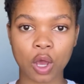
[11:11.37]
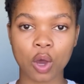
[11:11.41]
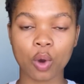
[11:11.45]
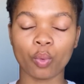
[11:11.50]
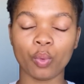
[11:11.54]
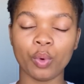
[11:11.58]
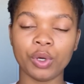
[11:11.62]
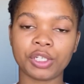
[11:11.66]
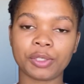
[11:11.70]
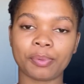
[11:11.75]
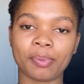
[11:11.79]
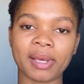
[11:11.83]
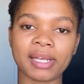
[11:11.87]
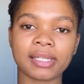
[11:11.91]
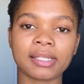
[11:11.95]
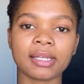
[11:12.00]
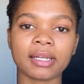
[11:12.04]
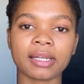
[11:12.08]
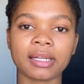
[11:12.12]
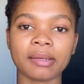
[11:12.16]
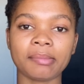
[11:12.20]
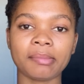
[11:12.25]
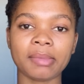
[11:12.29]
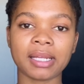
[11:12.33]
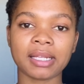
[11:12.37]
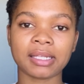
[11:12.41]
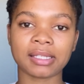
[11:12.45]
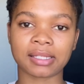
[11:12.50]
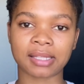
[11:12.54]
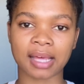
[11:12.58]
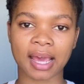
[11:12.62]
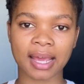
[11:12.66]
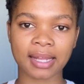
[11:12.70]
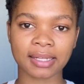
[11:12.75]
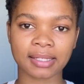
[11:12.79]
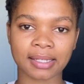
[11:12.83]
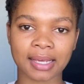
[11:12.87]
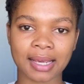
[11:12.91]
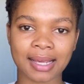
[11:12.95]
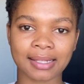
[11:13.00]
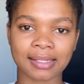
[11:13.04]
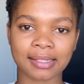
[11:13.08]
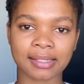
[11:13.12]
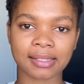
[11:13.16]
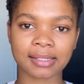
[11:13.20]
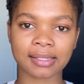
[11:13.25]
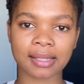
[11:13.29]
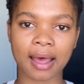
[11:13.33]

which basically means that it's